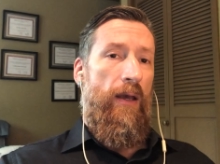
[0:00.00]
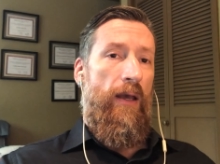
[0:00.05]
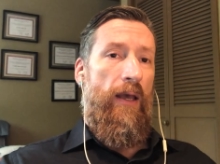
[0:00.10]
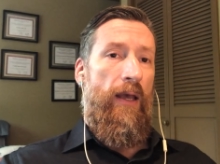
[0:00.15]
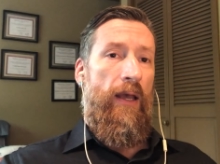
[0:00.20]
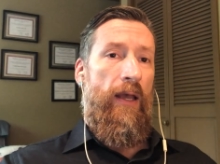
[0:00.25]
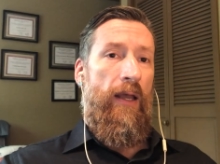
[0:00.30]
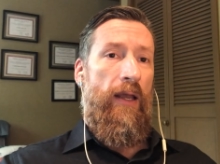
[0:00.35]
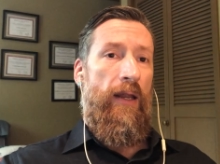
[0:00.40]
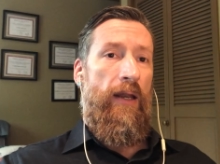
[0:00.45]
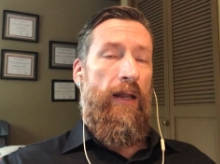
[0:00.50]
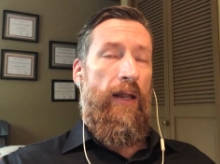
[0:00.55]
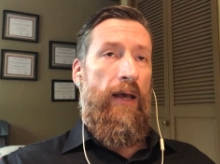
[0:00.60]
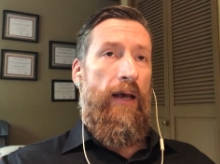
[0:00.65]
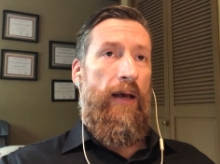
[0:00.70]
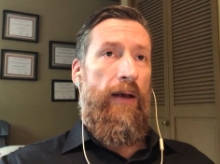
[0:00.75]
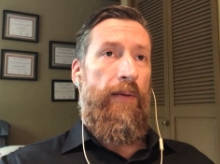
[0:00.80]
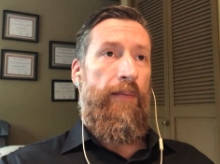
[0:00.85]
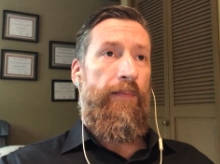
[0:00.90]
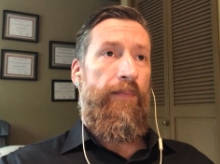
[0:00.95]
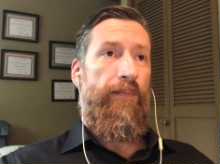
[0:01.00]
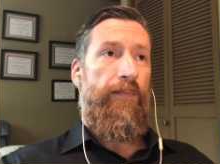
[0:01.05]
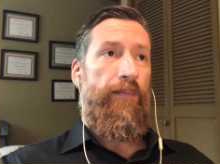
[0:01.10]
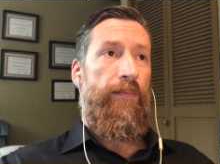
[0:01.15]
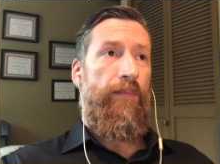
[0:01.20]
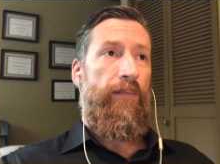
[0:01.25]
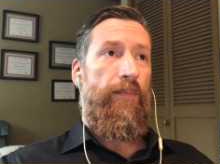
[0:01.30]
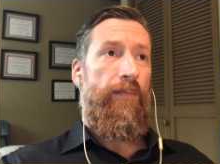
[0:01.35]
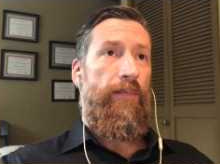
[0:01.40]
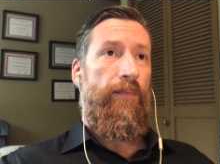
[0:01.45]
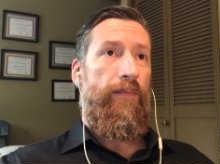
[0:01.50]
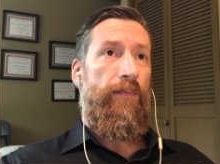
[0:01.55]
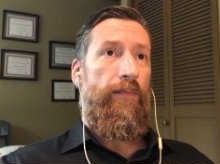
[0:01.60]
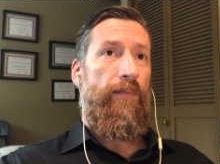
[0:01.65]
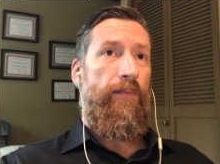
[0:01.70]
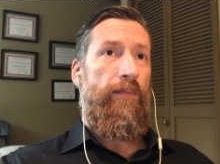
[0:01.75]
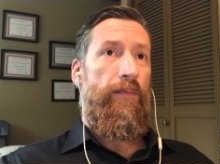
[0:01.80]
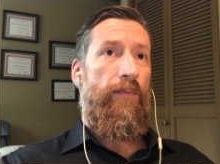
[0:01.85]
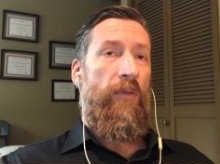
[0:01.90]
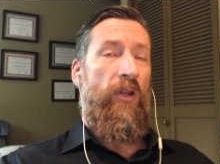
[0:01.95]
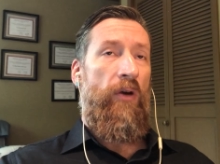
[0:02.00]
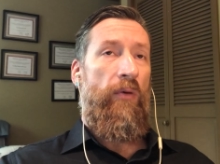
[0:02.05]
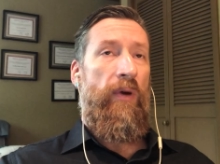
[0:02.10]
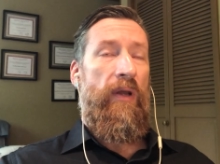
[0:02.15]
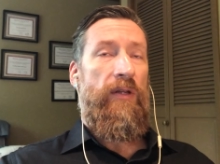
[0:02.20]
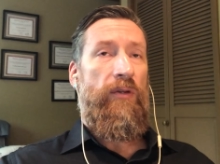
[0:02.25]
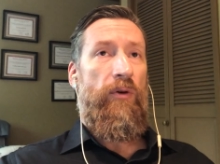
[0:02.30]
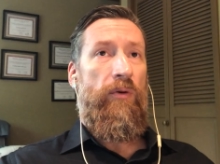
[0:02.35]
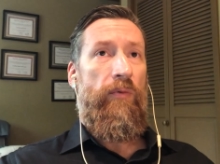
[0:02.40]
And went